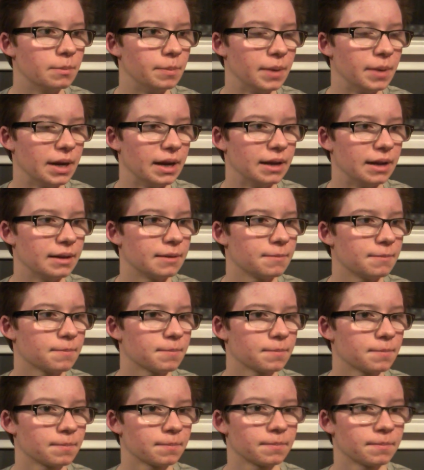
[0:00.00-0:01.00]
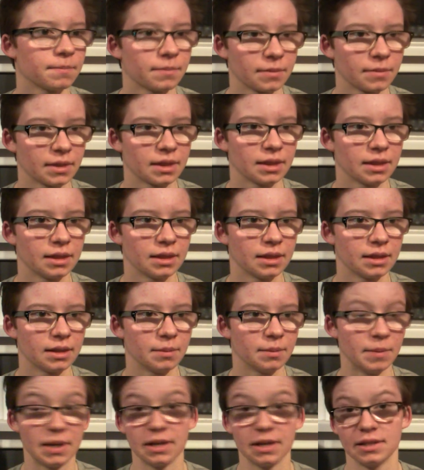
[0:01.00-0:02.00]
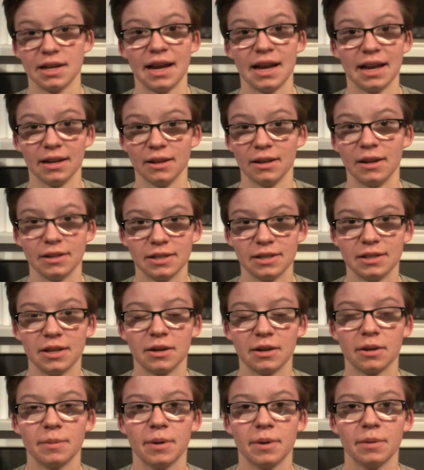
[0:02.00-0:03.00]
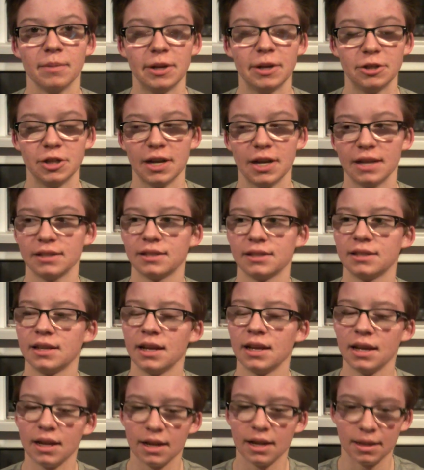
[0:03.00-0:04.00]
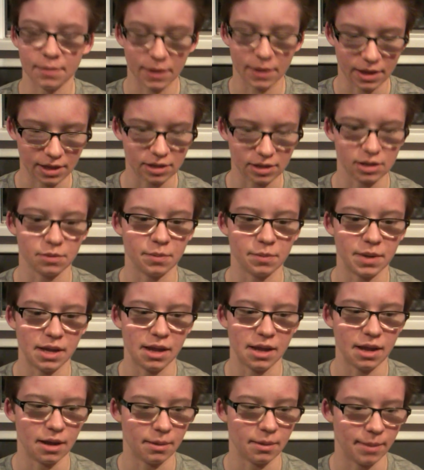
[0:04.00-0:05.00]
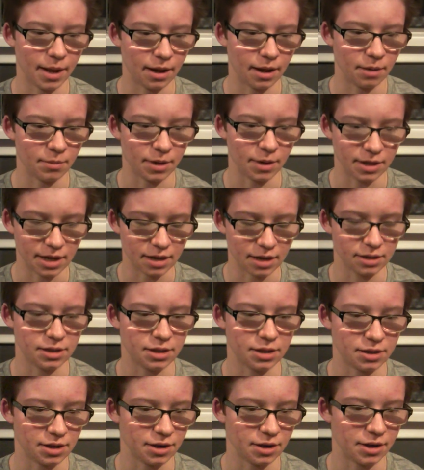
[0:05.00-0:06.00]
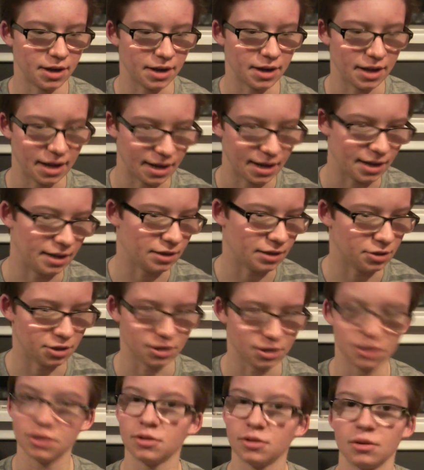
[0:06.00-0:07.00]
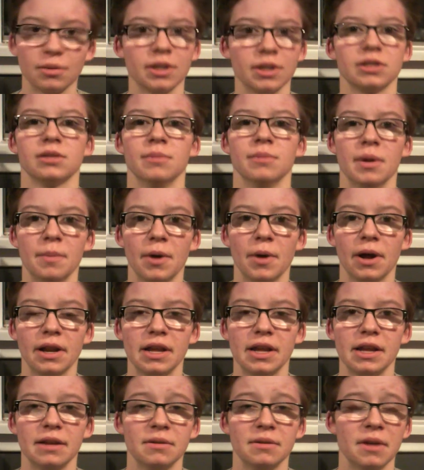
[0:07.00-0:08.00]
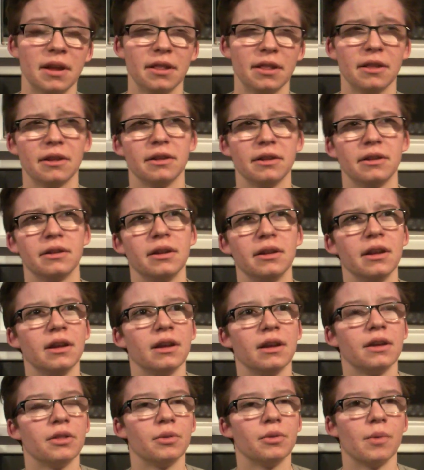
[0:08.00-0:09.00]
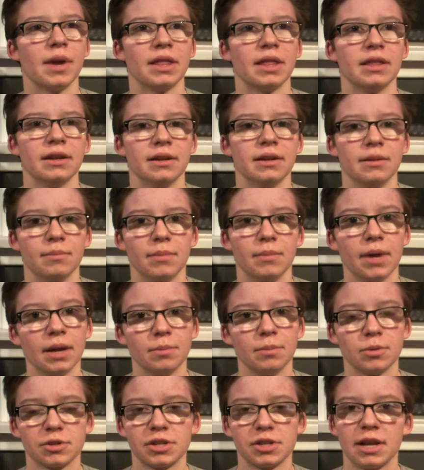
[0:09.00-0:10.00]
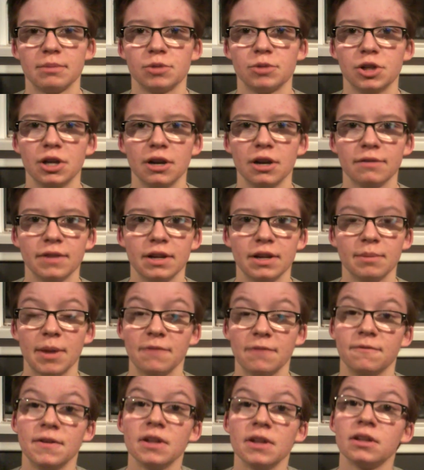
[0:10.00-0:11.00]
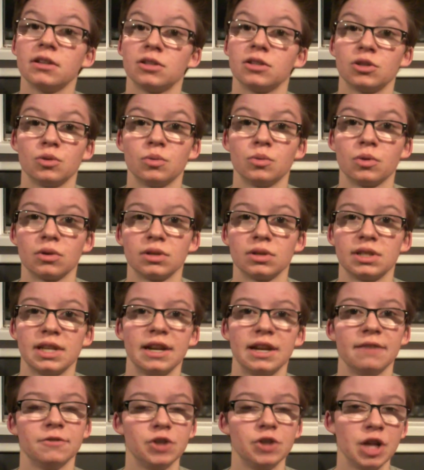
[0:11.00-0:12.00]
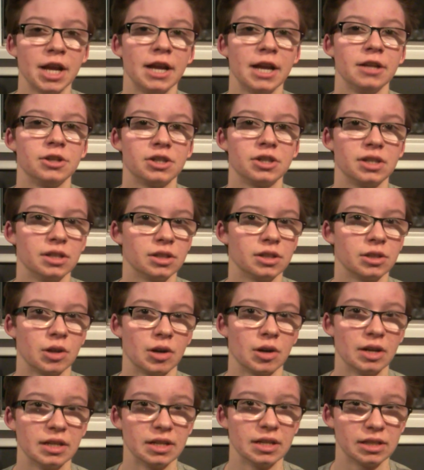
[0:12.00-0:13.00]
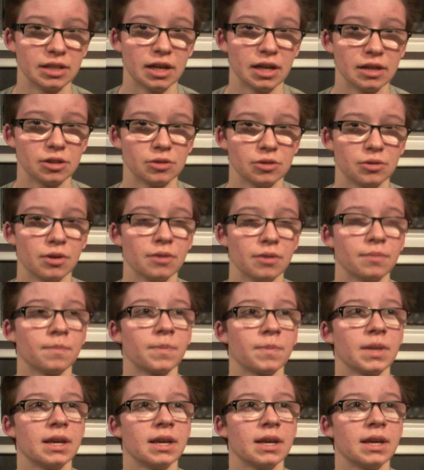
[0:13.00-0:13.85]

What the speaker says: But because I had a lot to talk about my chest, but this will be about my downstairs area and just the rest of my body and the way that my perception of it and my feelings towards it have changed since starting testosterone.